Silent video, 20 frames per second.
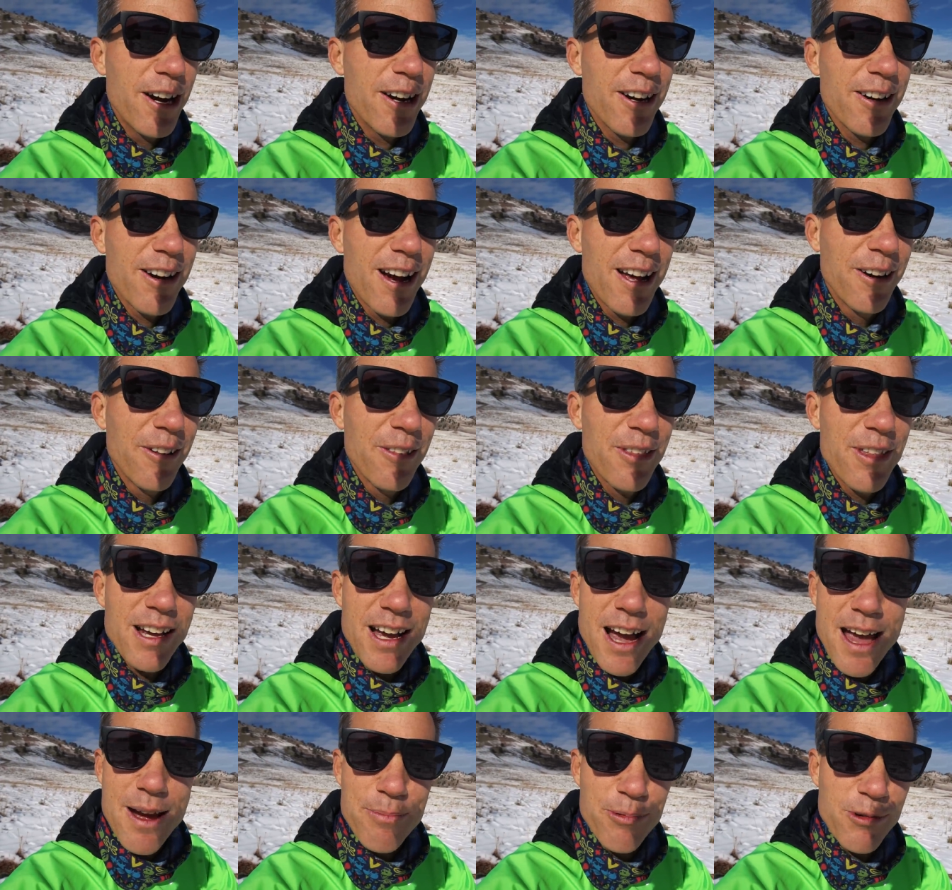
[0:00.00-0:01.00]
younger, I don't
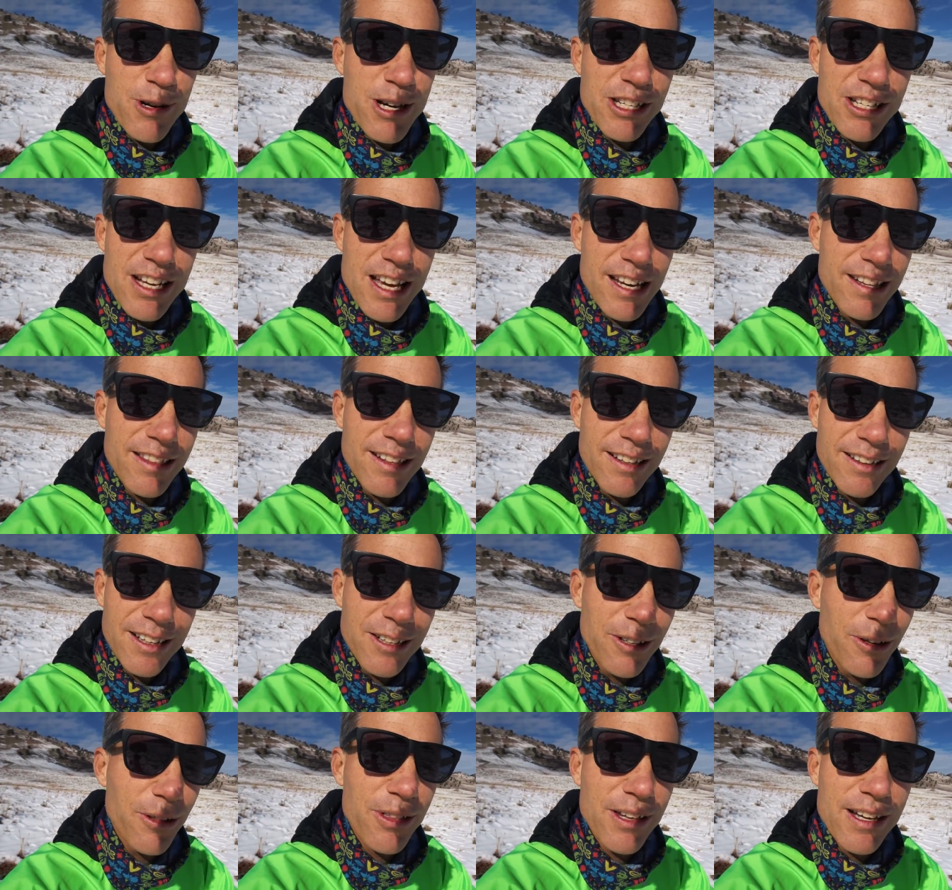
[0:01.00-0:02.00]
think I appreciated the
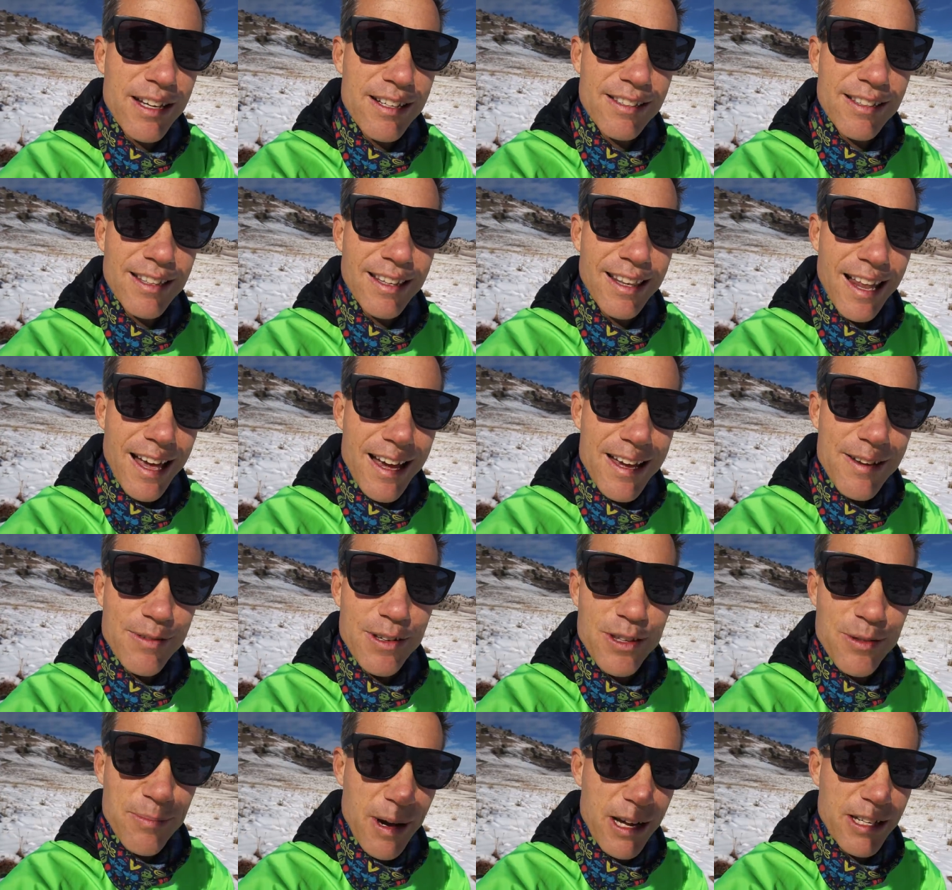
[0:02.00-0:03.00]
little things in
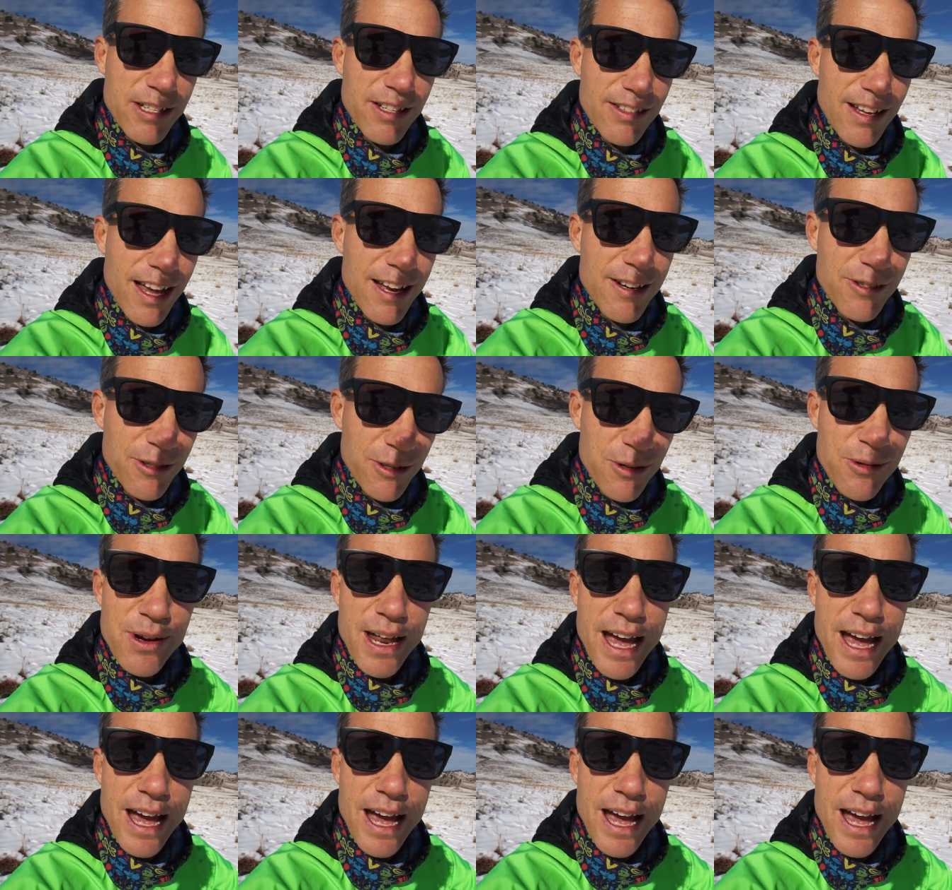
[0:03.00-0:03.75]
life as much as I do